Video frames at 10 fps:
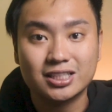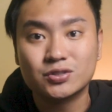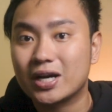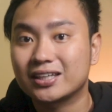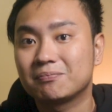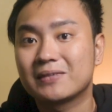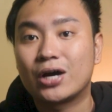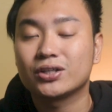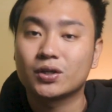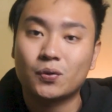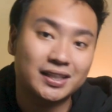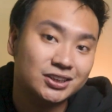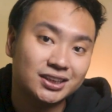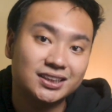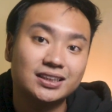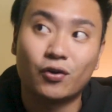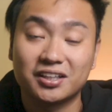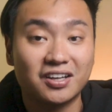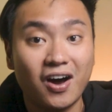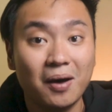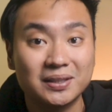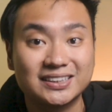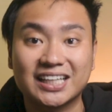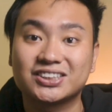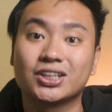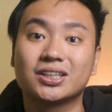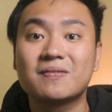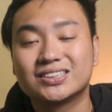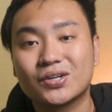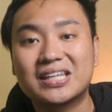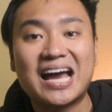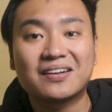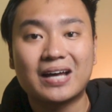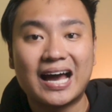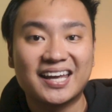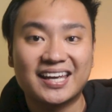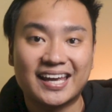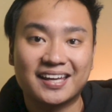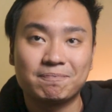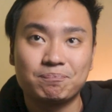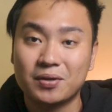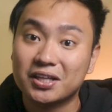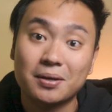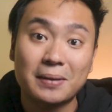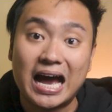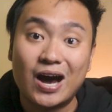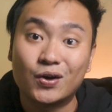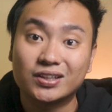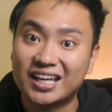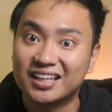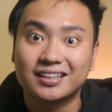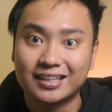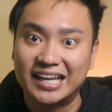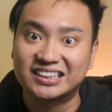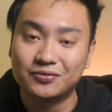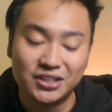just write them down in the question or in the comment section so that I can pick them out in the next